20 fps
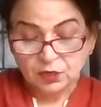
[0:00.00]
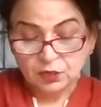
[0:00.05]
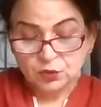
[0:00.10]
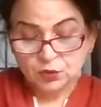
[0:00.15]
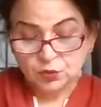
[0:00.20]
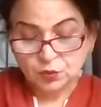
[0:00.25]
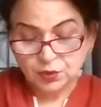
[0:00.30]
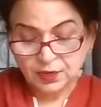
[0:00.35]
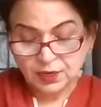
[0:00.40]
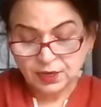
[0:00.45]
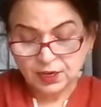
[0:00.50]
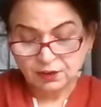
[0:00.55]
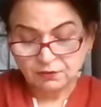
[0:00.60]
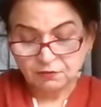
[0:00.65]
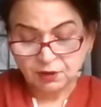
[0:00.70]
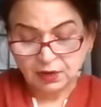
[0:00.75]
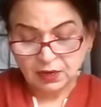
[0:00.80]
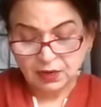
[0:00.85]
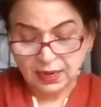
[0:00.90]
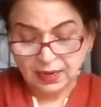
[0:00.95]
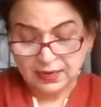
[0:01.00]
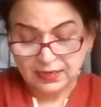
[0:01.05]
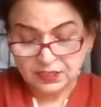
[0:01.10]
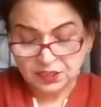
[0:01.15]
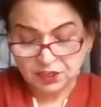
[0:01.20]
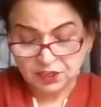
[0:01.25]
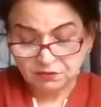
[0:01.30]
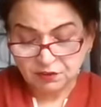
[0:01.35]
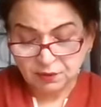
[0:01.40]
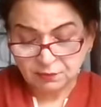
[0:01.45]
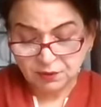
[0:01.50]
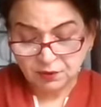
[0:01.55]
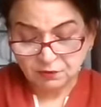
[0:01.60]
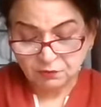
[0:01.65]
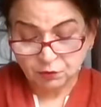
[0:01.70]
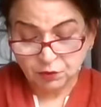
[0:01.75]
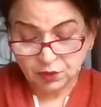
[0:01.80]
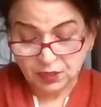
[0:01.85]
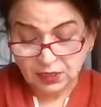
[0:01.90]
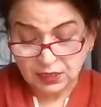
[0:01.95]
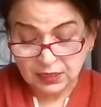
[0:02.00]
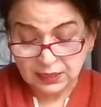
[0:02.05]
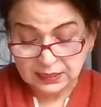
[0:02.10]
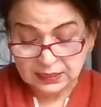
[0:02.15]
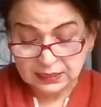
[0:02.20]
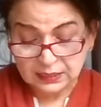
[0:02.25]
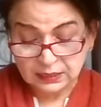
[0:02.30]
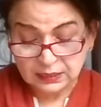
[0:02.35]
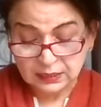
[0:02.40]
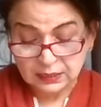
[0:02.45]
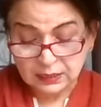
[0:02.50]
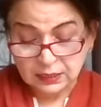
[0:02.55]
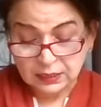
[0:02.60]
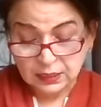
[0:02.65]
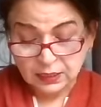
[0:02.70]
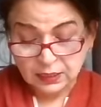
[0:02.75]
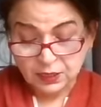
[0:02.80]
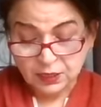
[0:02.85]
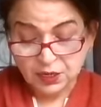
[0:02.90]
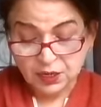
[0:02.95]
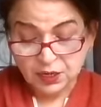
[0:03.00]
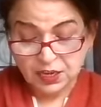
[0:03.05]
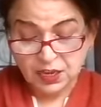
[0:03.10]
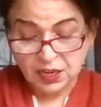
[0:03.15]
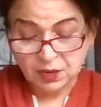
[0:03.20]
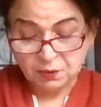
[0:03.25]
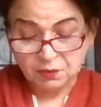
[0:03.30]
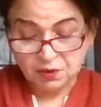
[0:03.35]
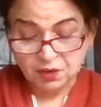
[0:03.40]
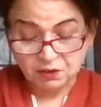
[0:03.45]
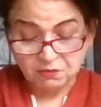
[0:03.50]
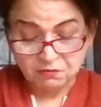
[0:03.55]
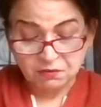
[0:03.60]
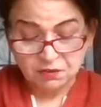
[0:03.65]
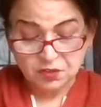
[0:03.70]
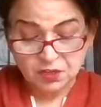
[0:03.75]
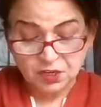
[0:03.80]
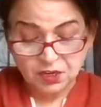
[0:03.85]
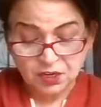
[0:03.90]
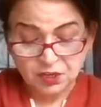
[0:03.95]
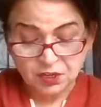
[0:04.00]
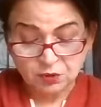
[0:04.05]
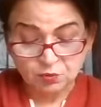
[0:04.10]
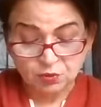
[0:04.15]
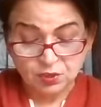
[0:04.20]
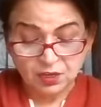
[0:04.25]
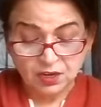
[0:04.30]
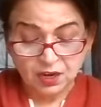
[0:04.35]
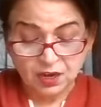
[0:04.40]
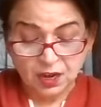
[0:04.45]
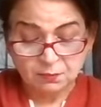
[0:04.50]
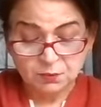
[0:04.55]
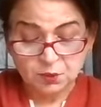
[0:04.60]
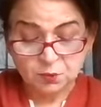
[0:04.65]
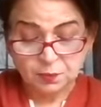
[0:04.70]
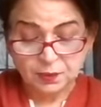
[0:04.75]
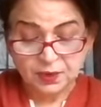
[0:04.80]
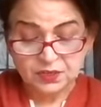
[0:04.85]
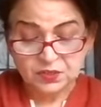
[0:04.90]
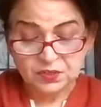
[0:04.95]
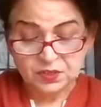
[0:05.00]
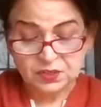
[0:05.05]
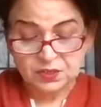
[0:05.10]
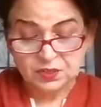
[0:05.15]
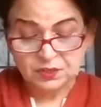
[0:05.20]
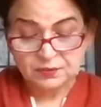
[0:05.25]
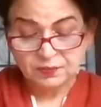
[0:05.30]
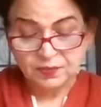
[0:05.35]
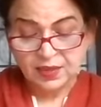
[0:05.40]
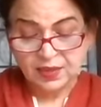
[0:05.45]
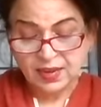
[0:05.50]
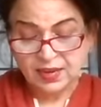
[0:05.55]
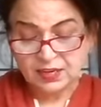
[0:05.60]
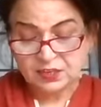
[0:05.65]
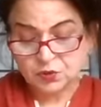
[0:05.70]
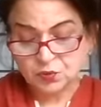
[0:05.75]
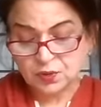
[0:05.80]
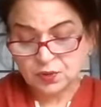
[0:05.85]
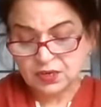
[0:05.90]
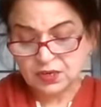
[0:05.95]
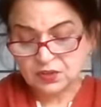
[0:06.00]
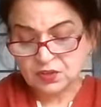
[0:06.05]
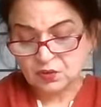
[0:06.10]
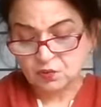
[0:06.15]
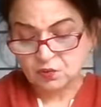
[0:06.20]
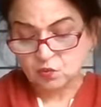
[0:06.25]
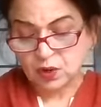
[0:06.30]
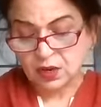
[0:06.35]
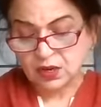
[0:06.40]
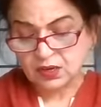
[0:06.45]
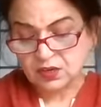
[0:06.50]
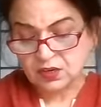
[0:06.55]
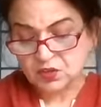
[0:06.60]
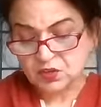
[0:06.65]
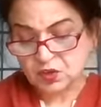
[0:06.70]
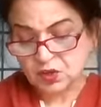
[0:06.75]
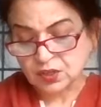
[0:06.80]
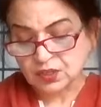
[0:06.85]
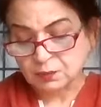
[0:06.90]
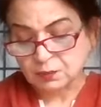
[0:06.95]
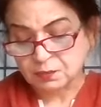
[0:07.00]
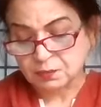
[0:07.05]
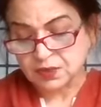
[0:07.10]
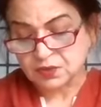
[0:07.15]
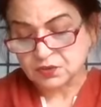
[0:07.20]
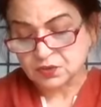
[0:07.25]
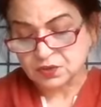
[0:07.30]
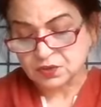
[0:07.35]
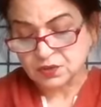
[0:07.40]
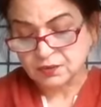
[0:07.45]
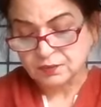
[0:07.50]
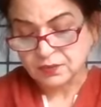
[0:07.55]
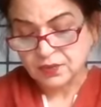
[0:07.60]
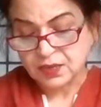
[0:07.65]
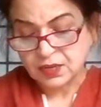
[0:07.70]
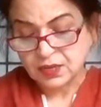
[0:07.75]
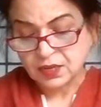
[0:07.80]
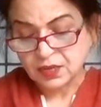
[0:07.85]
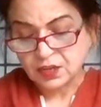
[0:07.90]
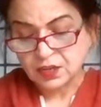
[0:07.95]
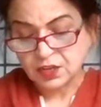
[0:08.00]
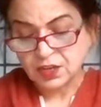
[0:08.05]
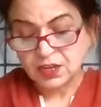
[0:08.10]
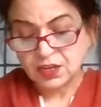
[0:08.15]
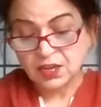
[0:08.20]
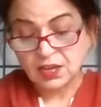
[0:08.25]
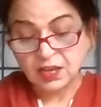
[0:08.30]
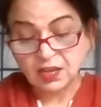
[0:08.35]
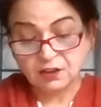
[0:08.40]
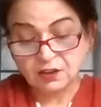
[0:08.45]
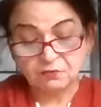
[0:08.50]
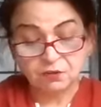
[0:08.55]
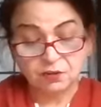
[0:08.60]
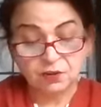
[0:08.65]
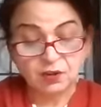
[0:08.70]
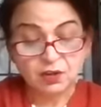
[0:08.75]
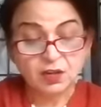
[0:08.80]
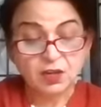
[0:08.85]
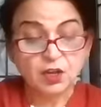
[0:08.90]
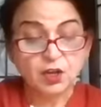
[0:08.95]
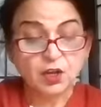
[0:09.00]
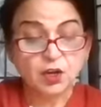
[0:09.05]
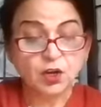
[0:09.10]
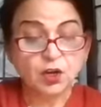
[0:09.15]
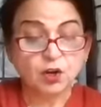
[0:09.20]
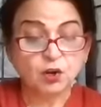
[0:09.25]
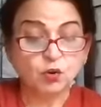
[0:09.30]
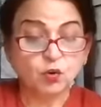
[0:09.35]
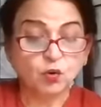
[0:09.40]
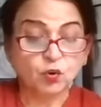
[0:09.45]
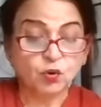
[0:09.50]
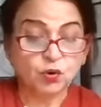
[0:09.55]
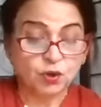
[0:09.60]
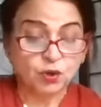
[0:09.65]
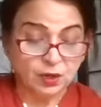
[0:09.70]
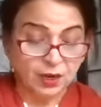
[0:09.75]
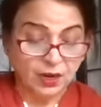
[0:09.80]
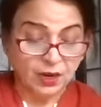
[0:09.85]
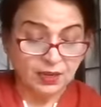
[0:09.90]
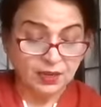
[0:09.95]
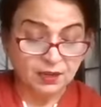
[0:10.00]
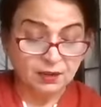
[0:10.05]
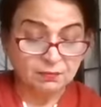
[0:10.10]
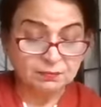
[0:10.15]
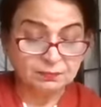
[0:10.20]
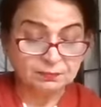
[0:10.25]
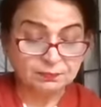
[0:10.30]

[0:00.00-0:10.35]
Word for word: Sugriv alighted from the wooden litter. He came nervously into the Ram's presence. As soon as the Vanar saw the prince, he gave a low cry